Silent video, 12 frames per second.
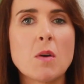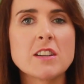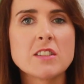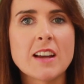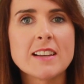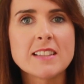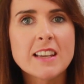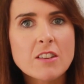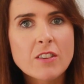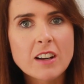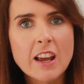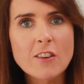I want a nice
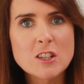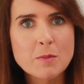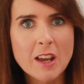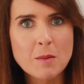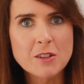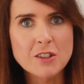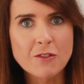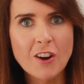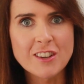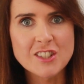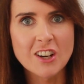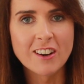even layer to be able to
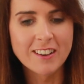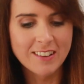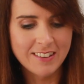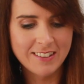frost on.